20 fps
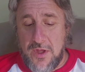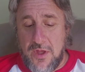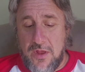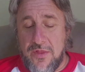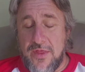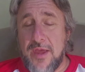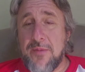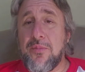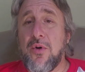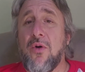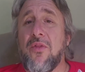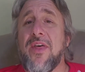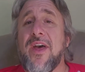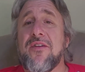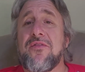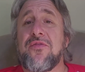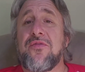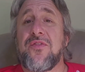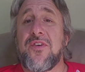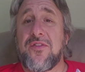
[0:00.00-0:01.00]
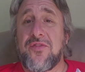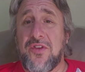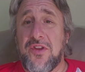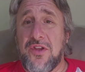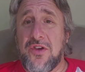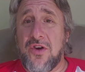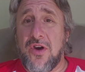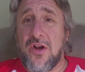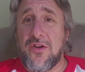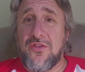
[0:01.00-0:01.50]
They both have
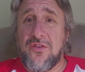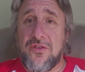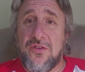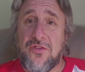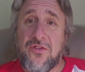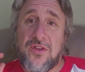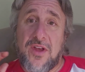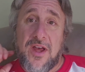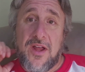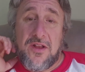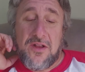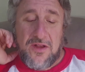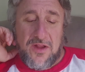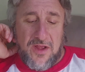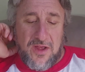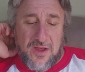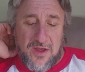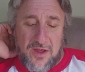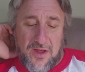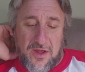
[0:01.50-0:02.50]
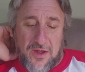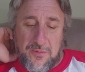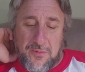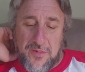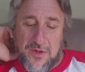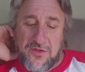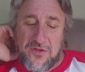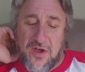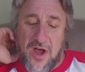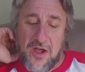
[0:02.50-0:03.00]
50 cards in the set.
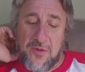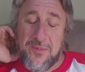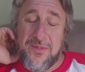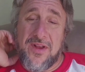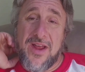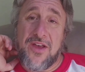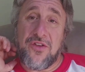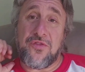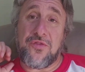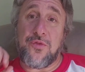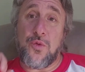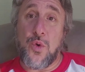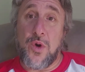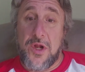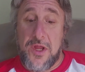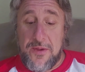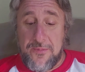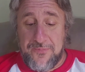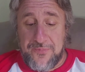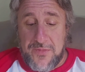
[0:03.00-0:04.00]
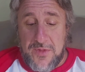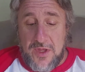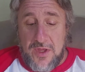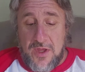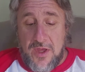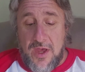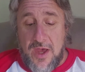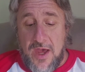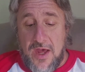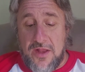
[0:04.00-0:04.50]
Dockman has 40.
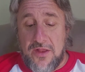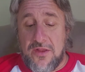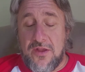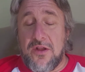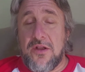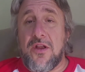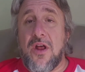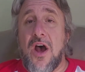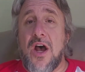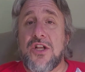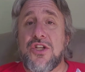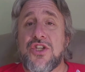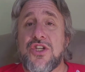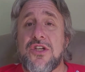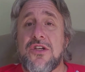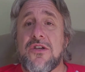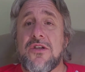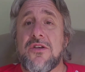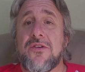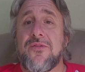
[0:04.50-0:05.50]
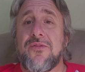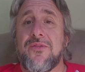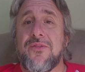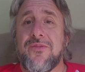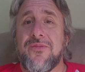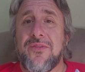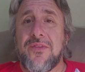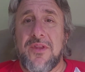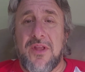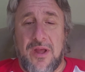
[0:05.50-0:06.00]
And the Nadja,
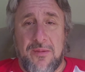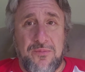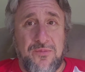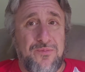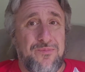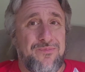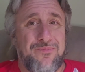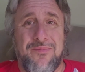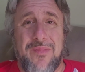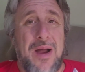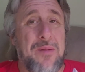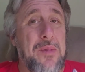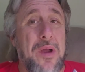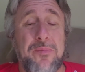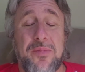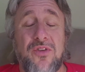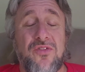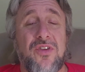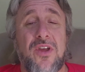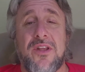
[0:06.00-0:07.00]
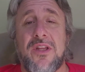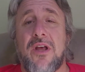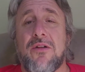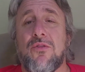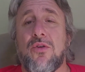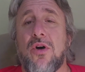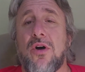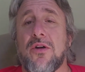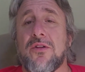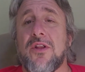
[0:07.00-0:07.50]
I might be saying that
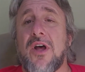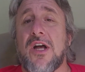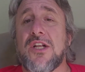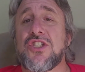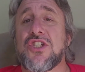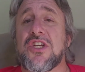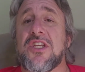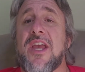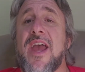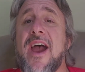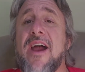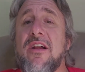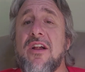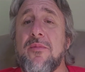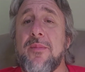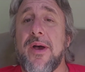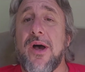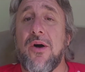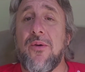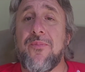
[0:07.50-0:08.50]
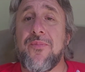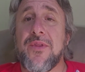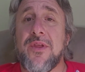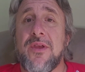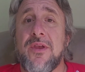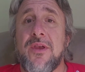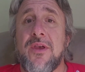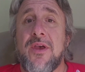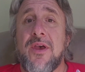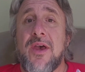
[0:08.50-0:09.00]
wrong, Nadja Caramel
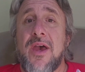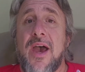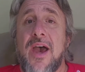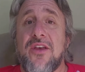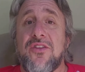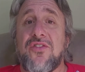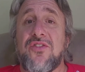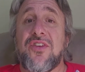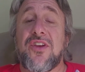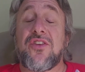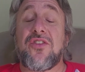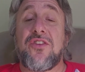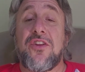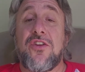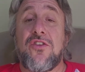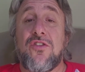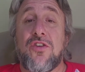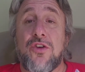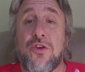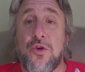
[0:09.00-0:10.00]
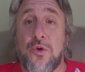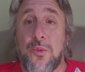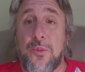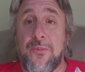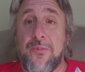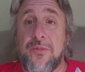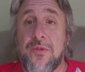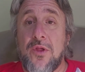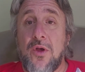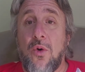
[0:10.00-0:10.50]
has 62,
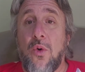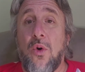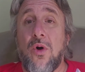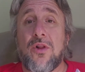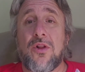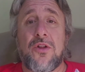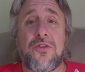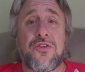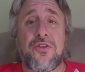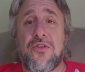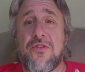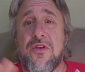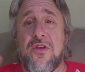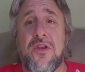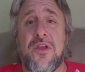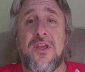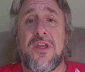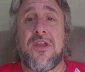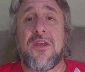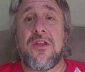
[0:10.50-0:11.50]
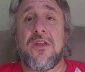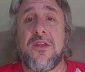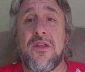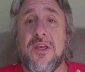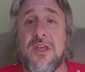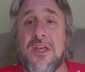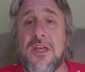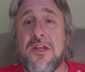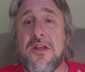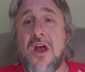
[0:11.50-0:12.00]
all under the
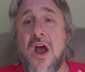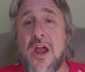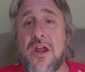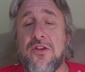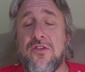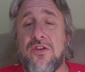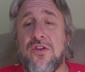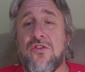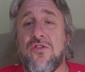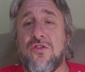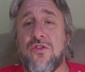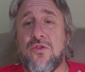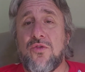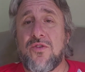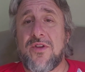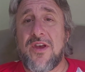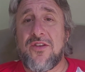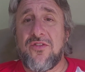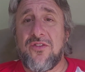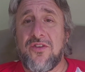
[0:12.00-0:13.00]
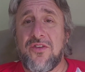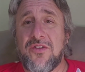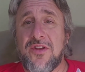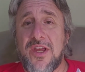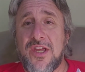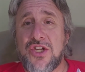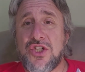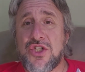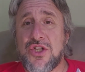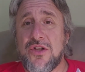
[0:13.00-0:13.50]
E92
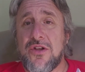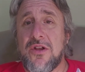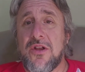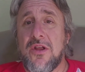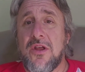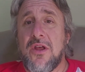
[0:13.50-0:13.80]
designation